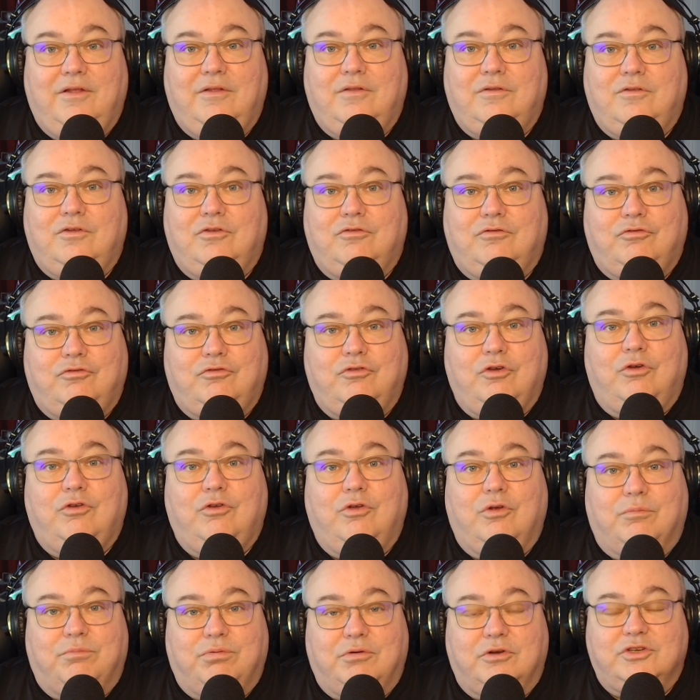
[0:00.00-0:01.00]
to show
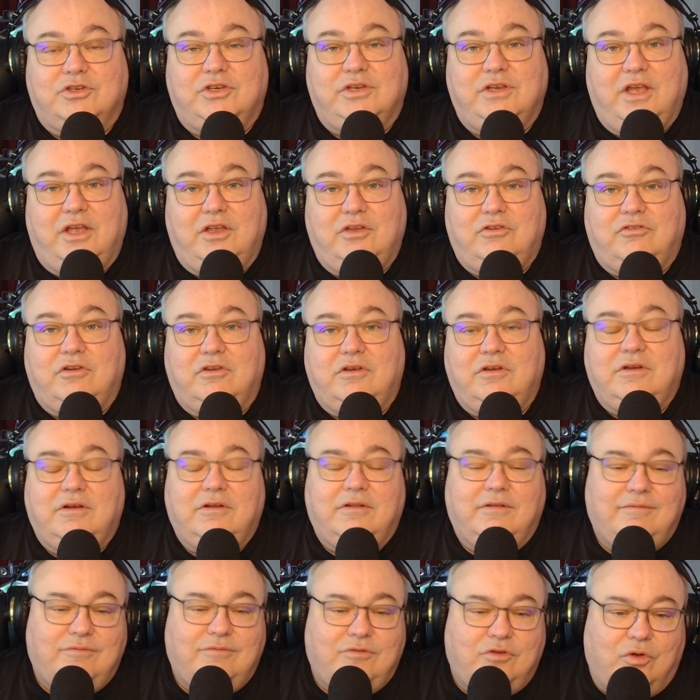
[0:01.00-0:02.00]
your appreciation,
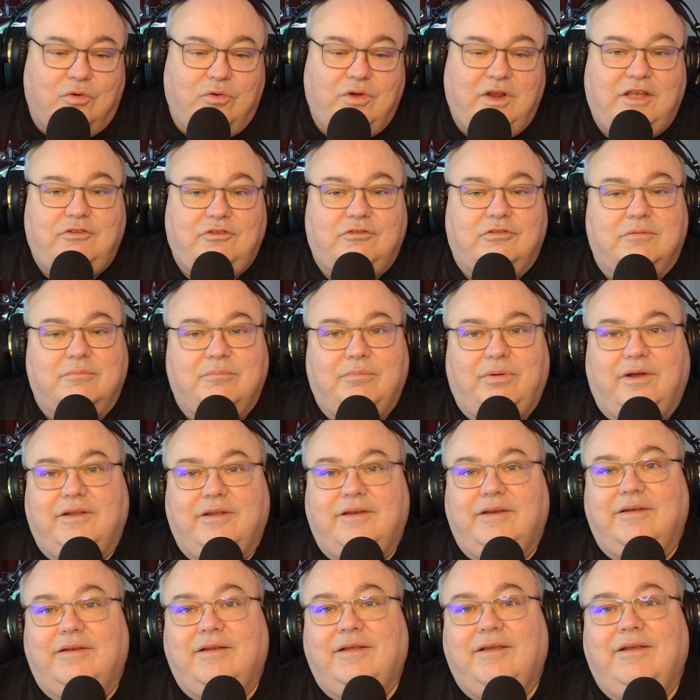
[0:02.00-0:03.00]
donation
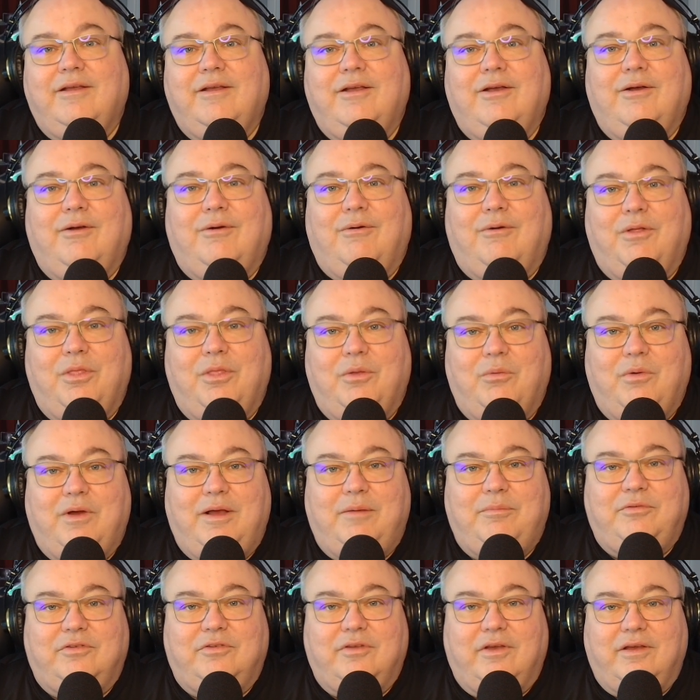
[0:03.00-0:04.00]
button on the
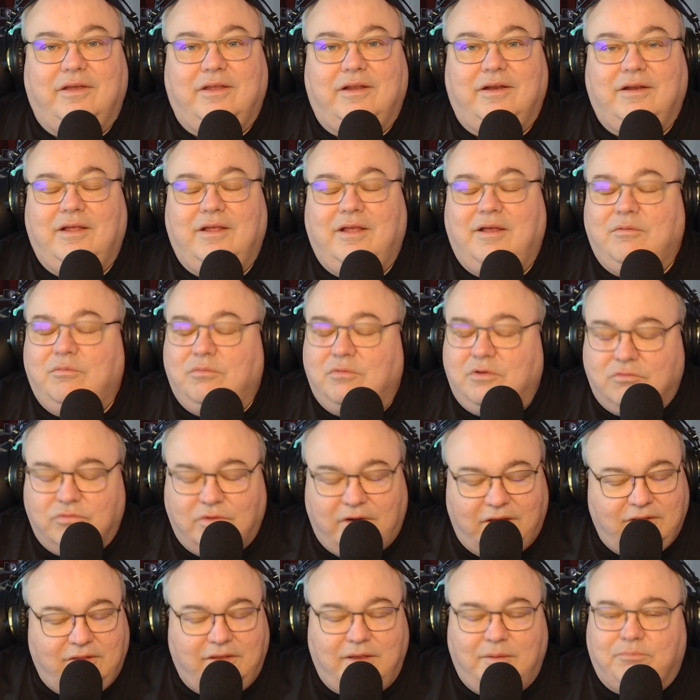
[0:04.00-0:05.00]
website.
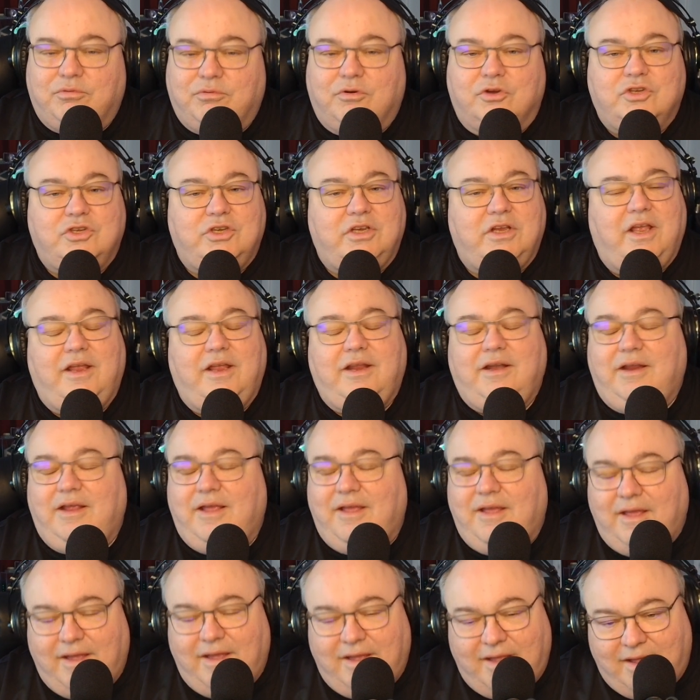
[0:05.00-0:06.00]
Greatly appreciate
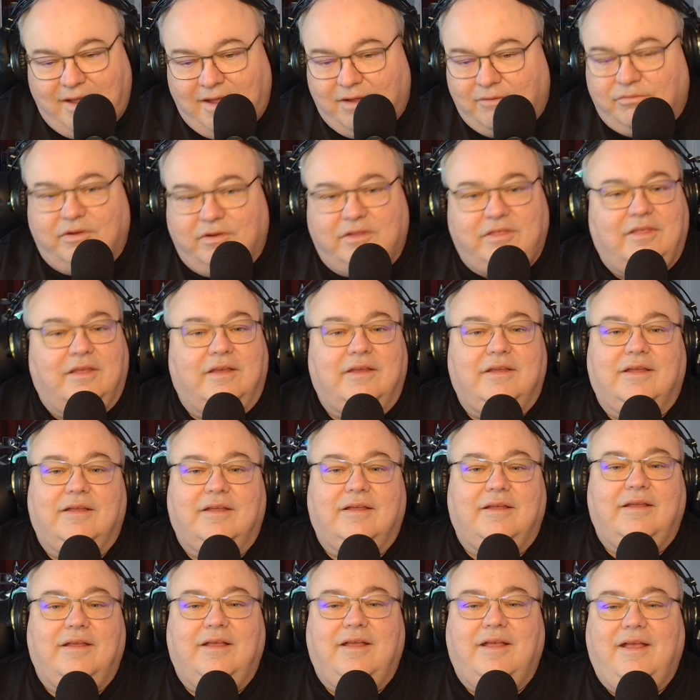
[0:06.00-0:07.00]
everything.
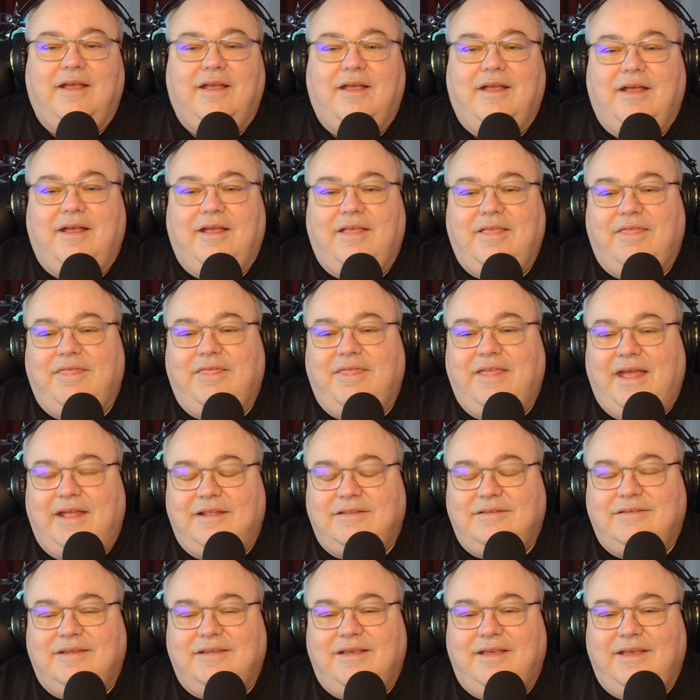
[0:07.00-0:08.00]

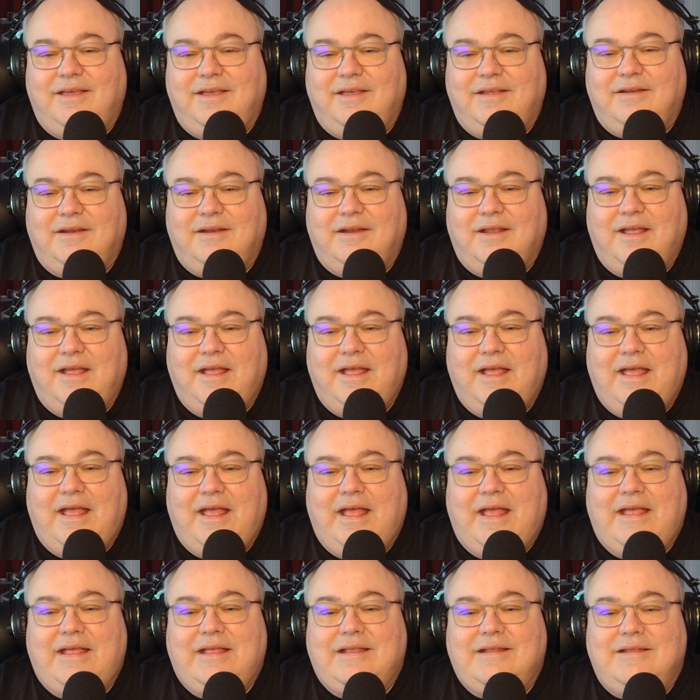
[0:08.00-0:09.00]
That's it.
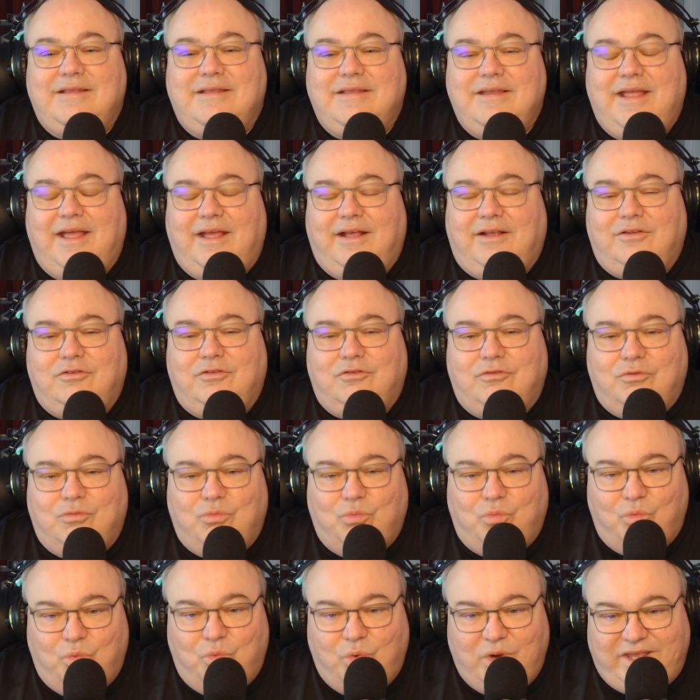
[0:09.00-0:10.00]
Next
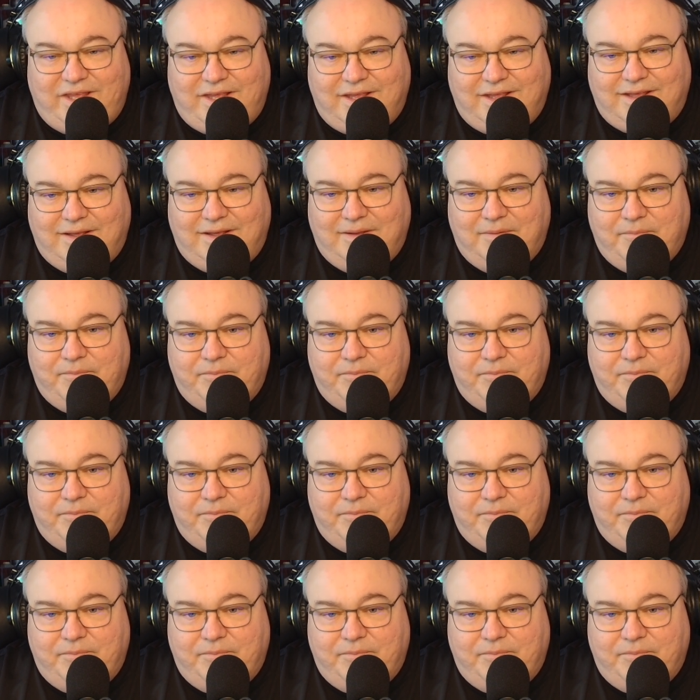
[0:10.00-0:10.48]
week,